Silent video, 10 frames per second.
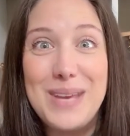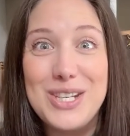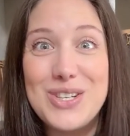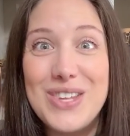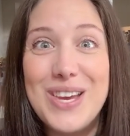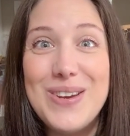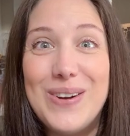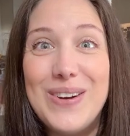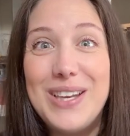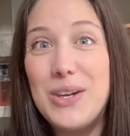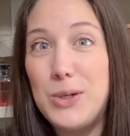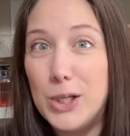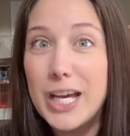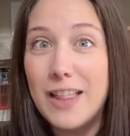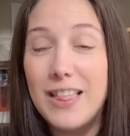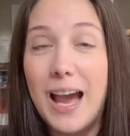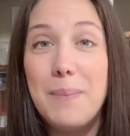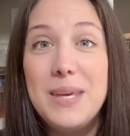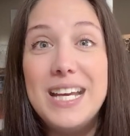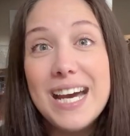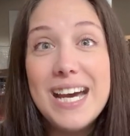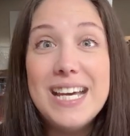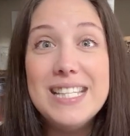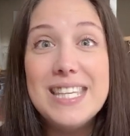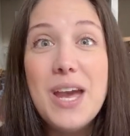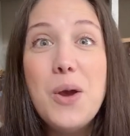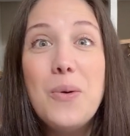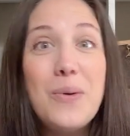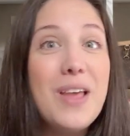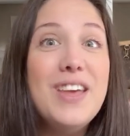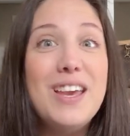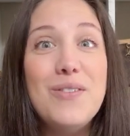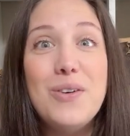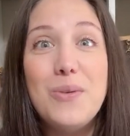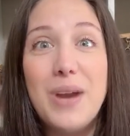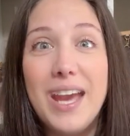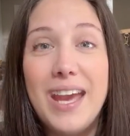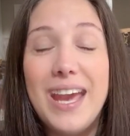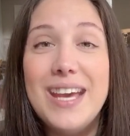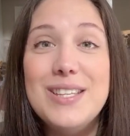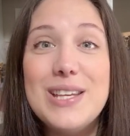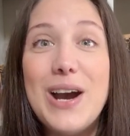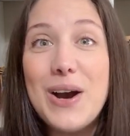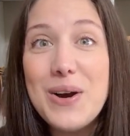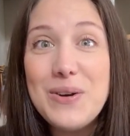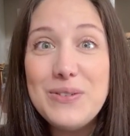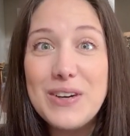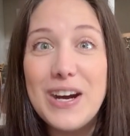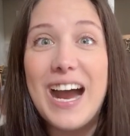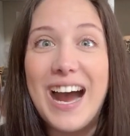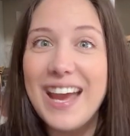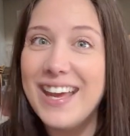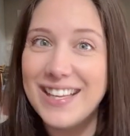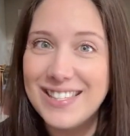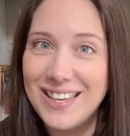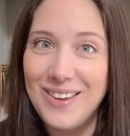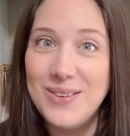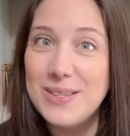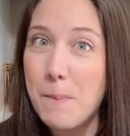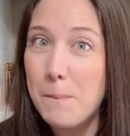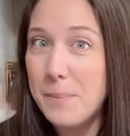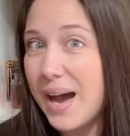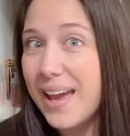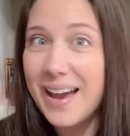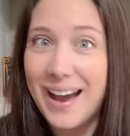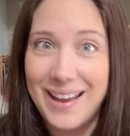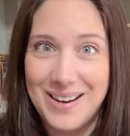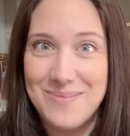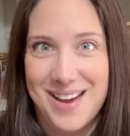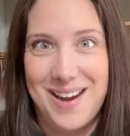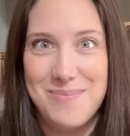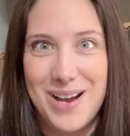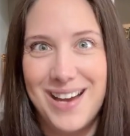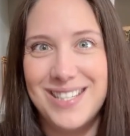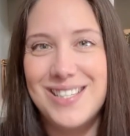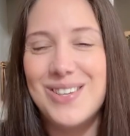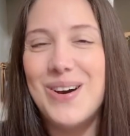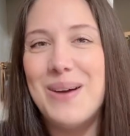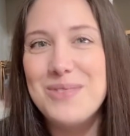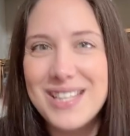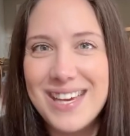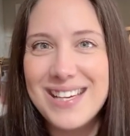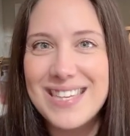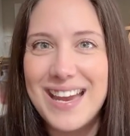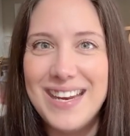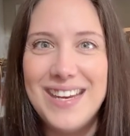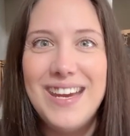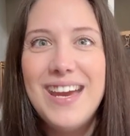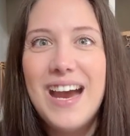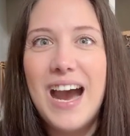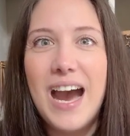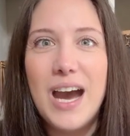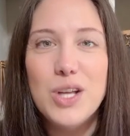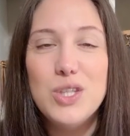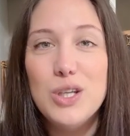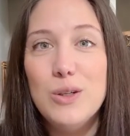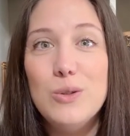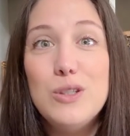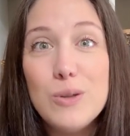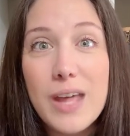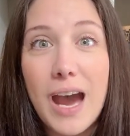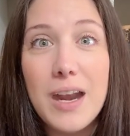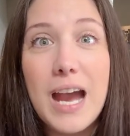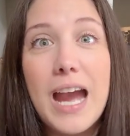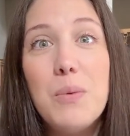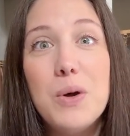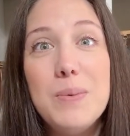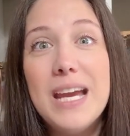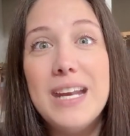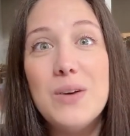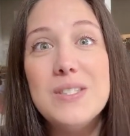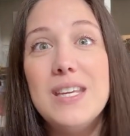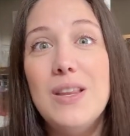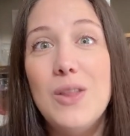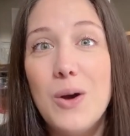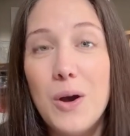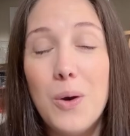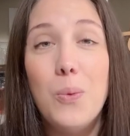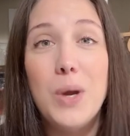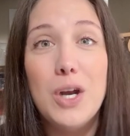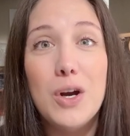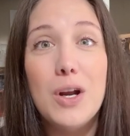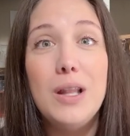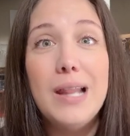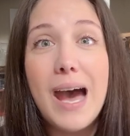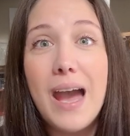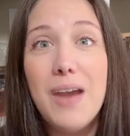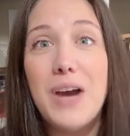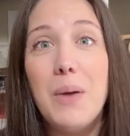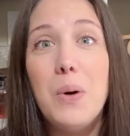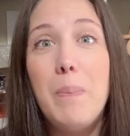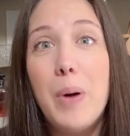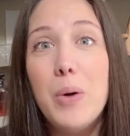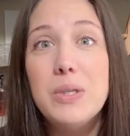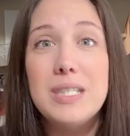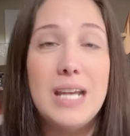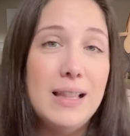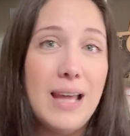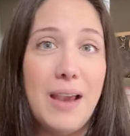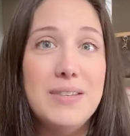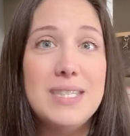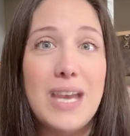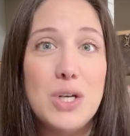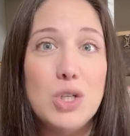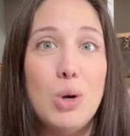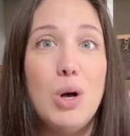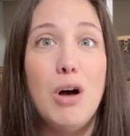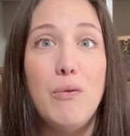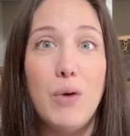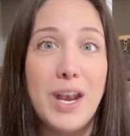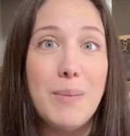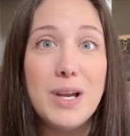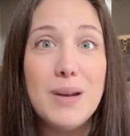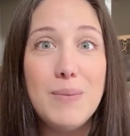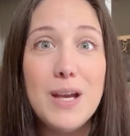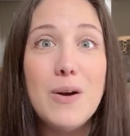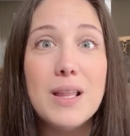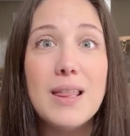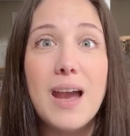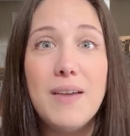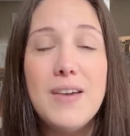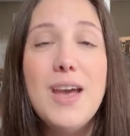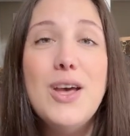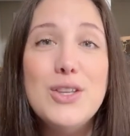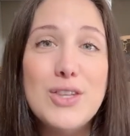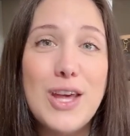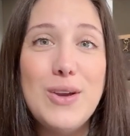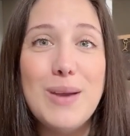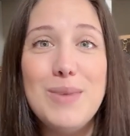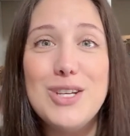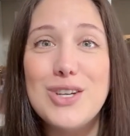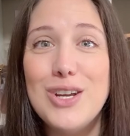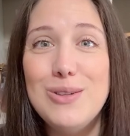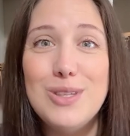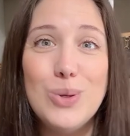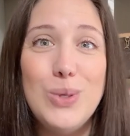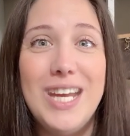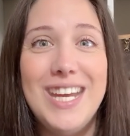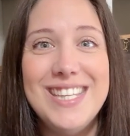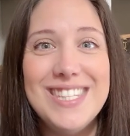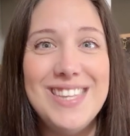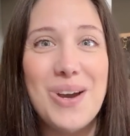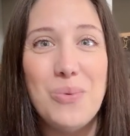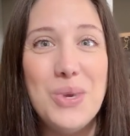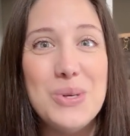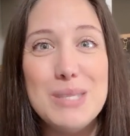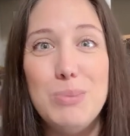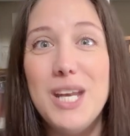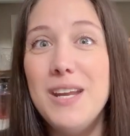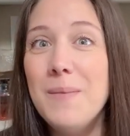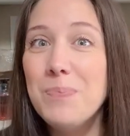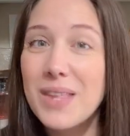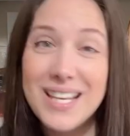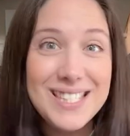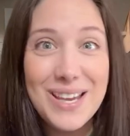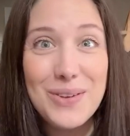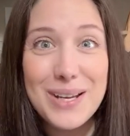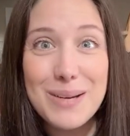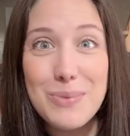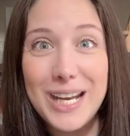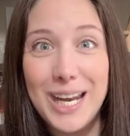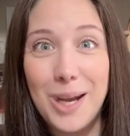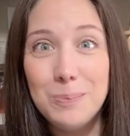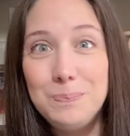Make sure that you go and look at that because when the giveaway is over, I get to use my item that I bought. So I'm really excited uh, to do that. I will be announcing the winner live. I will post a live schedule of when I'm going to be going live so that you can make sure you tune in and see that wheel spin and see if you end up winning.